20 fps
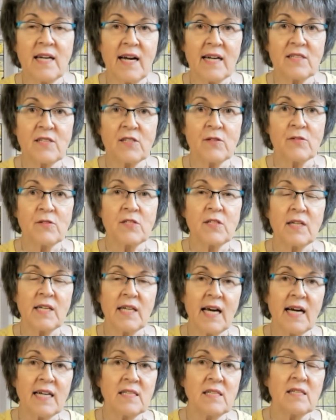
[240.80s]
answers to
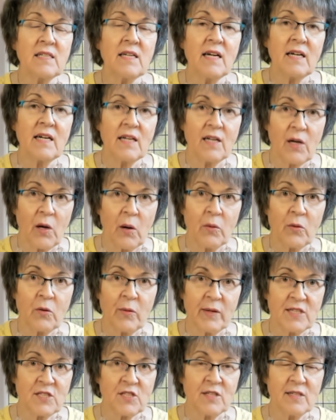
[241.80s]
yes and no
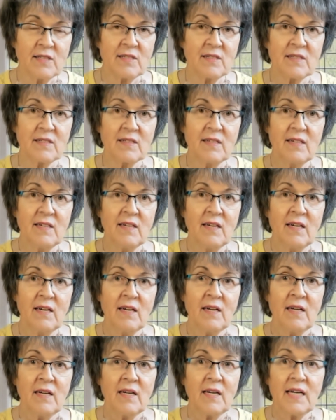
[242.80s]
questions,
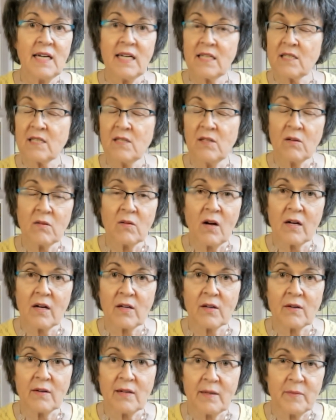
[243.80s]
it is no
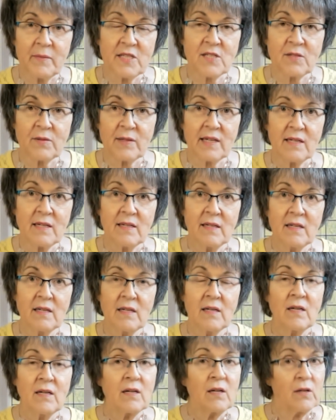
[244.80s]
longer a mystery,
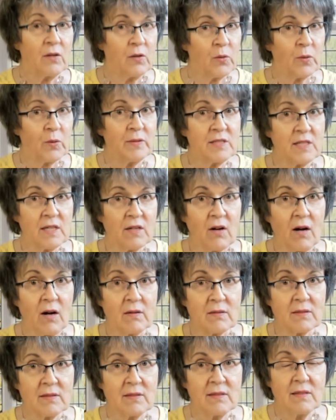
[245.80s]
nor is it
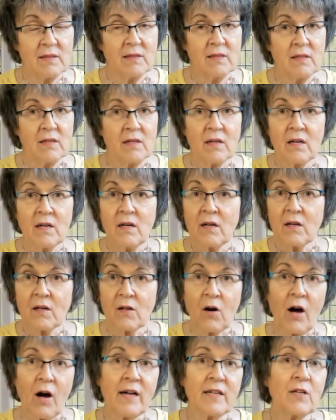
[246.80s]
cult.
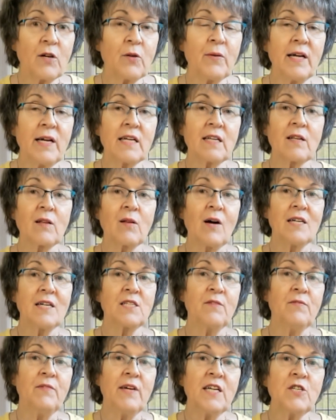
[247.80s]
God created the
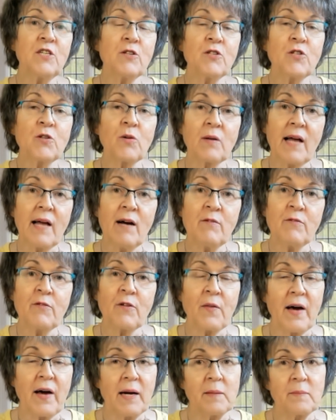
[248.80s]
laws of nature to allow for
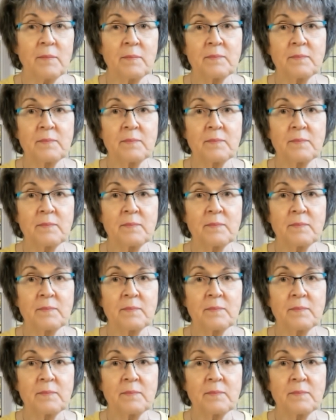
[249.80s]
that.